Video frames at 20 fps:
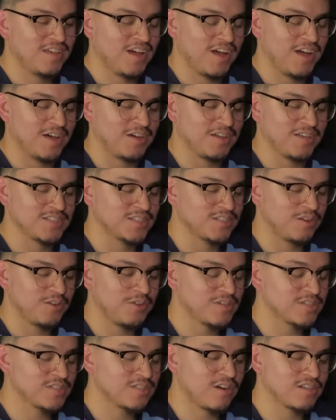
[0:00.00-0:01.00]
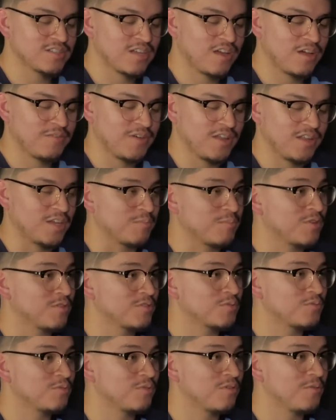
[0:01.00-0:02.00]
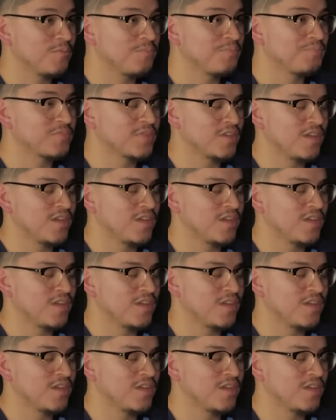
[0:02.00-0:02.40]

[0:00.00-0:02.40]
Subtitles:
And start. You can start us off at like middle school,